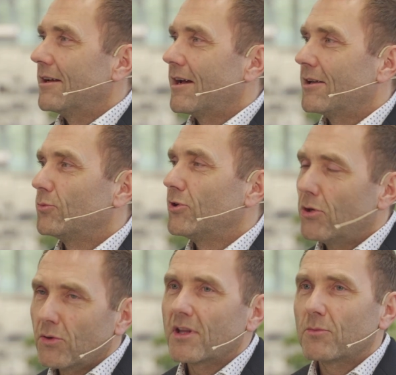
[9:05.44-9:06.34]
And we
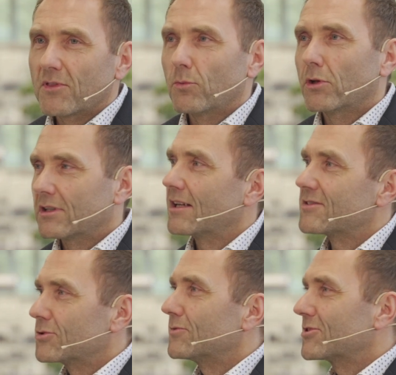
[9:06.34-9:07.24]
know that with the
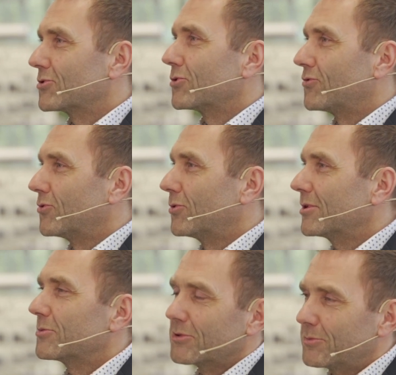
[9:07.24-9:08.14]
world-class service going
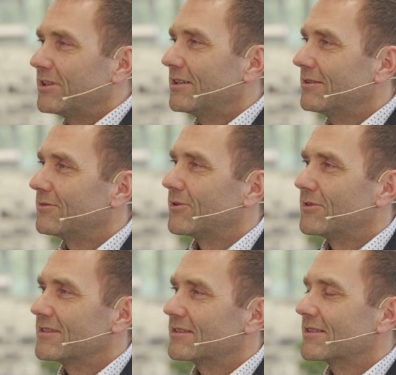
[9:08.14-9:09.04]
forward, we'll be
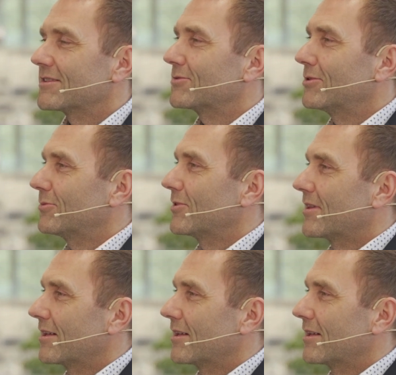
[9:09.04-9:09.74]
very successful with